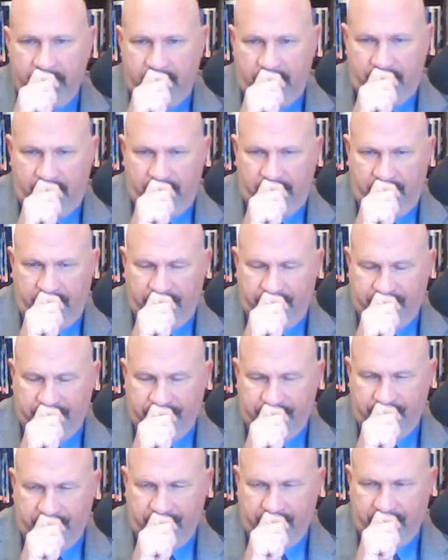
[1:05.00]
It
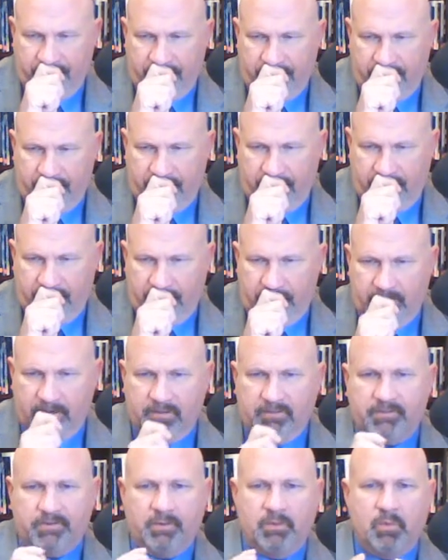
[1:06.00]

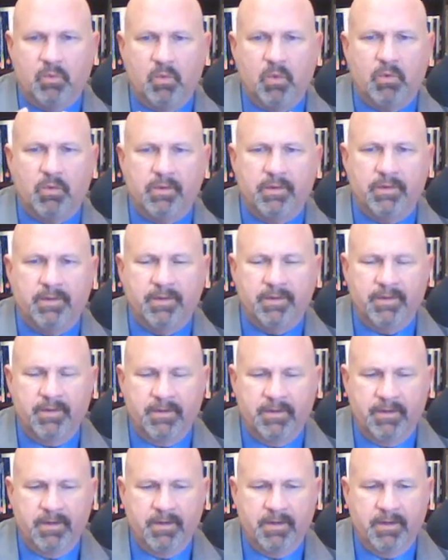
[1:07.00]
is to warn
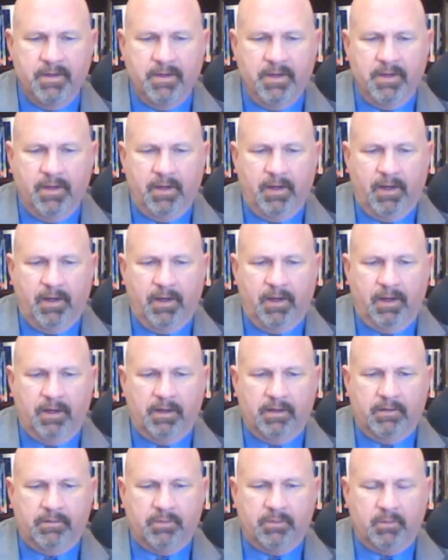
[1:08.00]

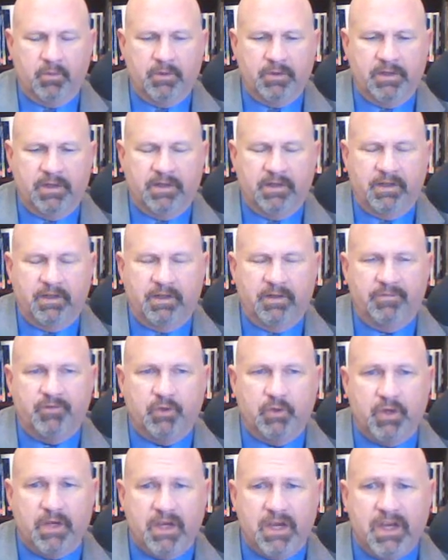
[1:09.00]
you that if you
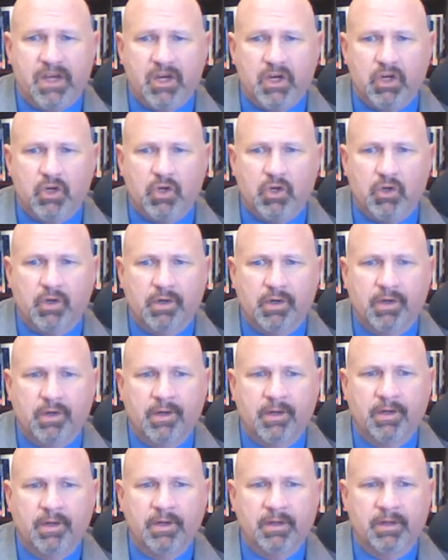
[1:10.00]
hear
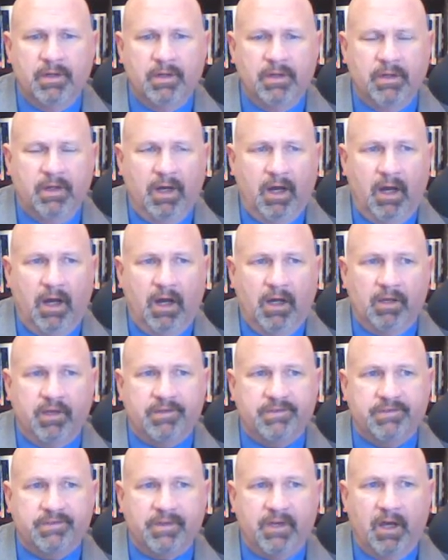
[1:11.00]
a
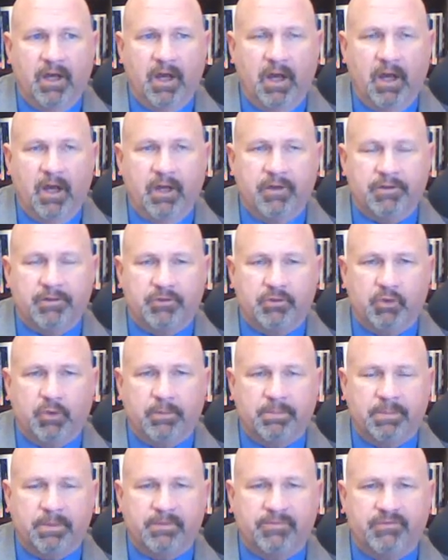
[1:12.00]

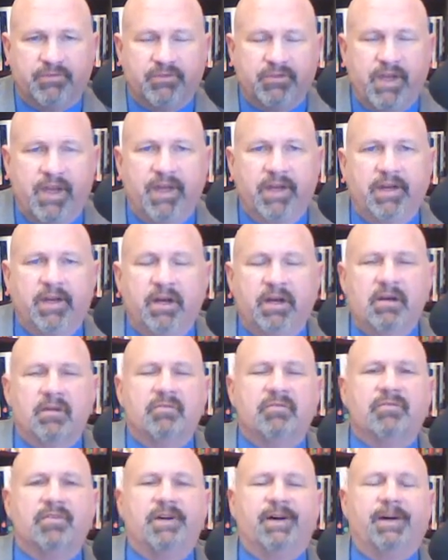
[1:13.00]
descriptive set
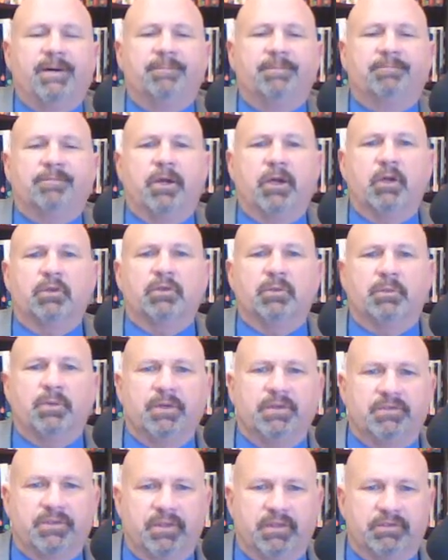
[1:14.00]
of
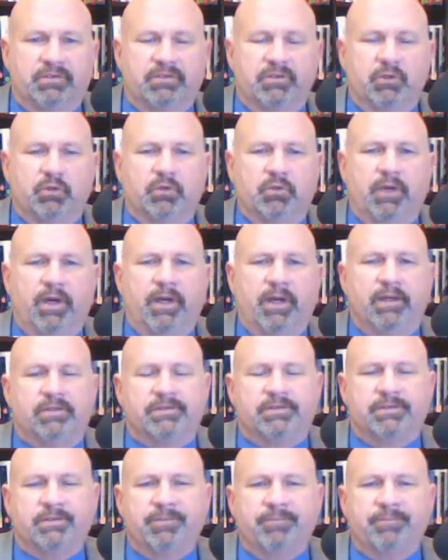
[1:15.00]
characteristics or traits